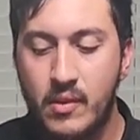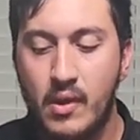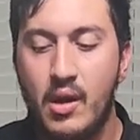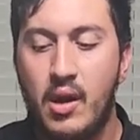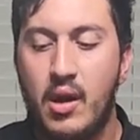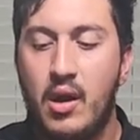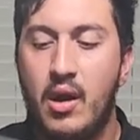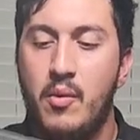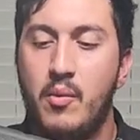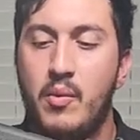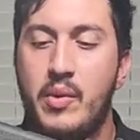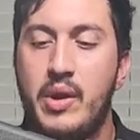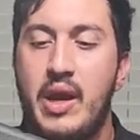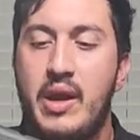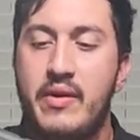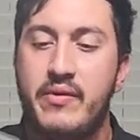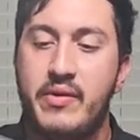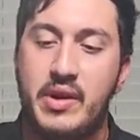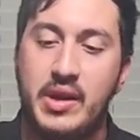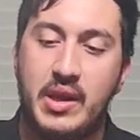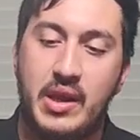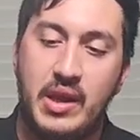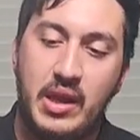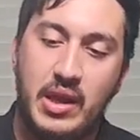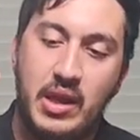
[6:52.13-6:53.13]
Uh, we have
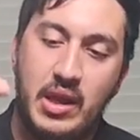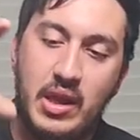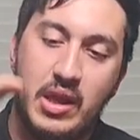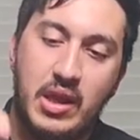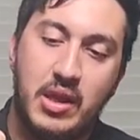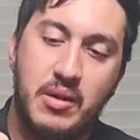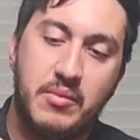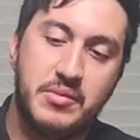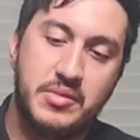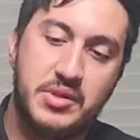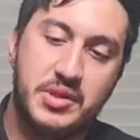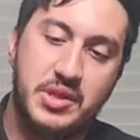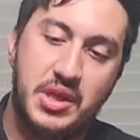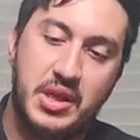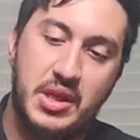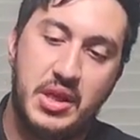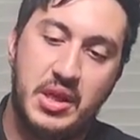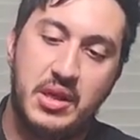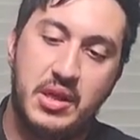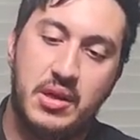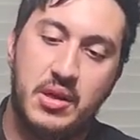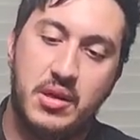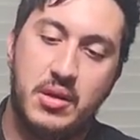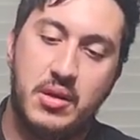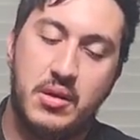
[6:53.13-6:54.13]
an
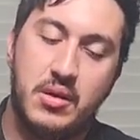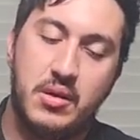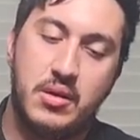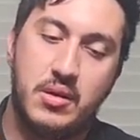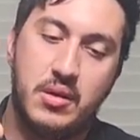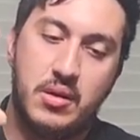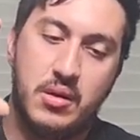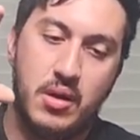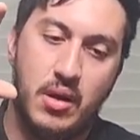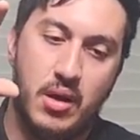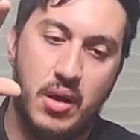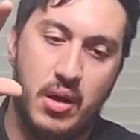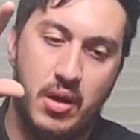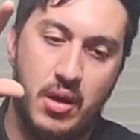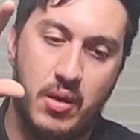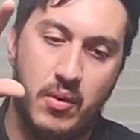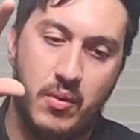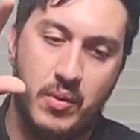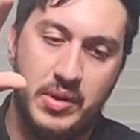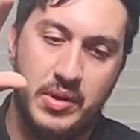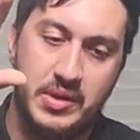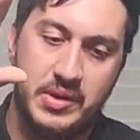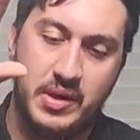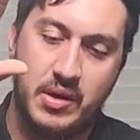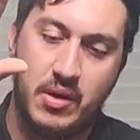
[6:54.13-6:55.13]
EMG, uh, what
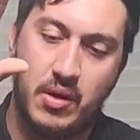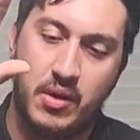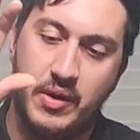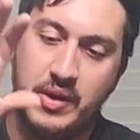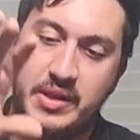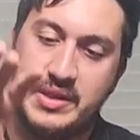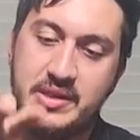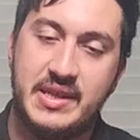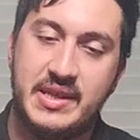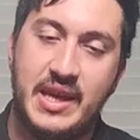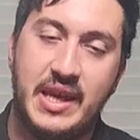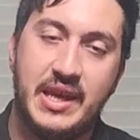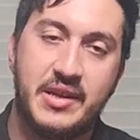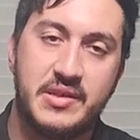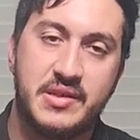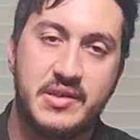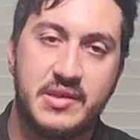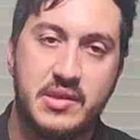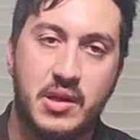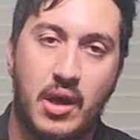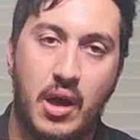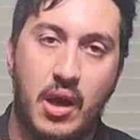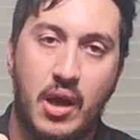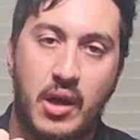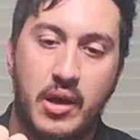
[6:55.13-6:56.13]
do they call it, Zeta
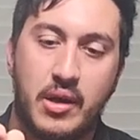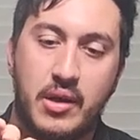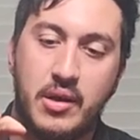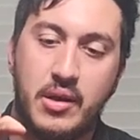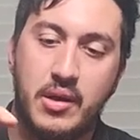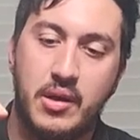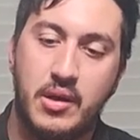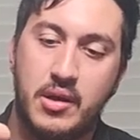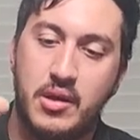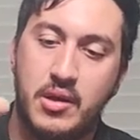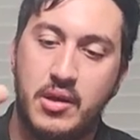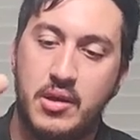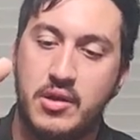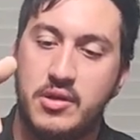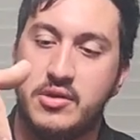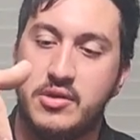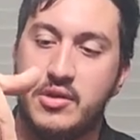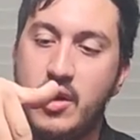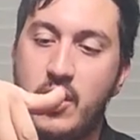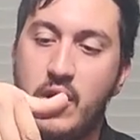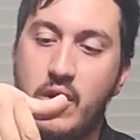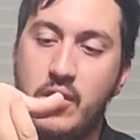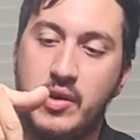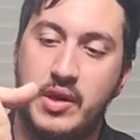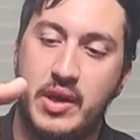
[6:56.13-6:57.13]
stock.
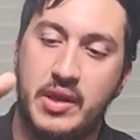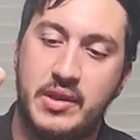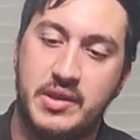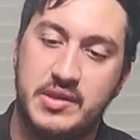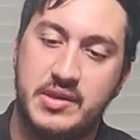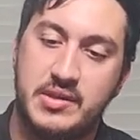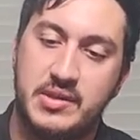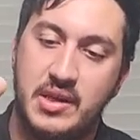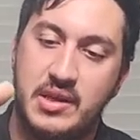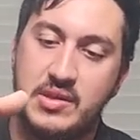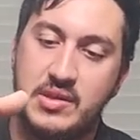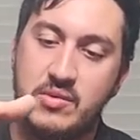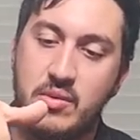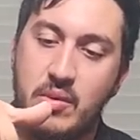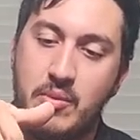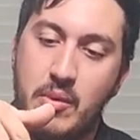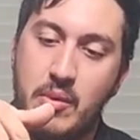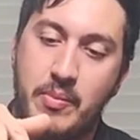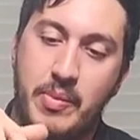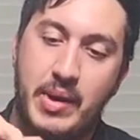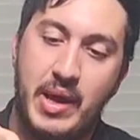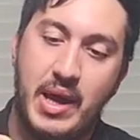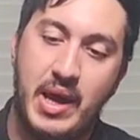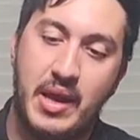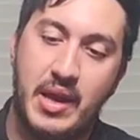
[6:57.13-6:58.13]
So you got this nice rubber
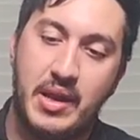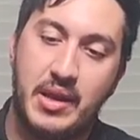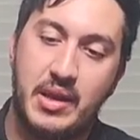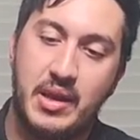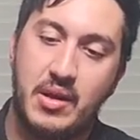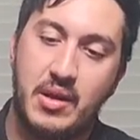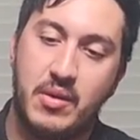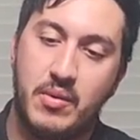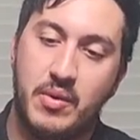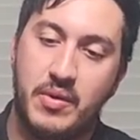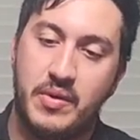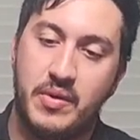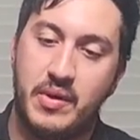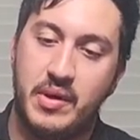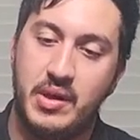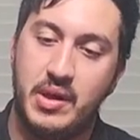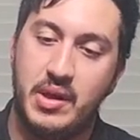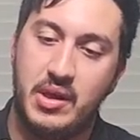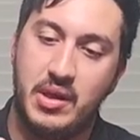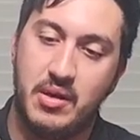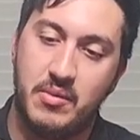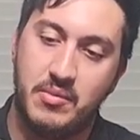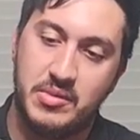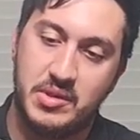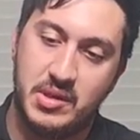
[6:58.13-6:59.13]
padding with the
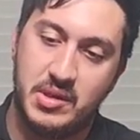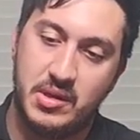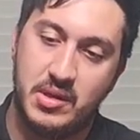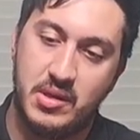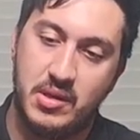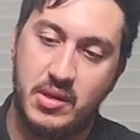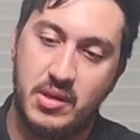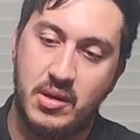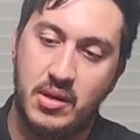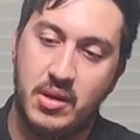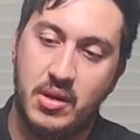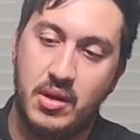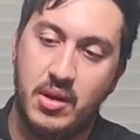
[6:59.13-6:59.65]
EMG